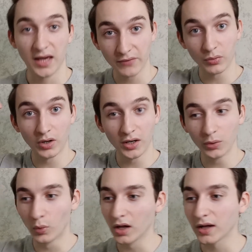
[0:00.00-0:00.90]
Hey
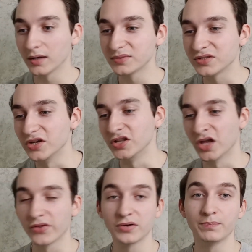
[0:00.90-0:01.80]
everyone, welcome to
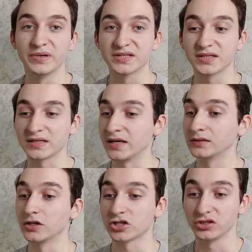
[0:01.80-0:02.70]
another business
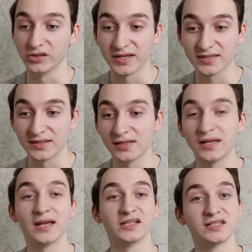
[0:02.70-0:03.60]
English lesson,
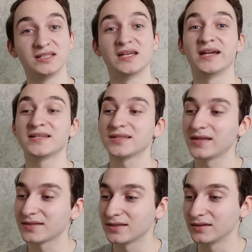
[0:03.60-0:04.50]
and today's
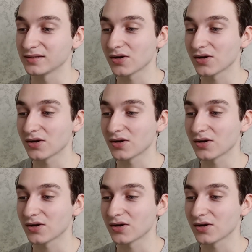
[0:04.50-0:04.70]
lesson is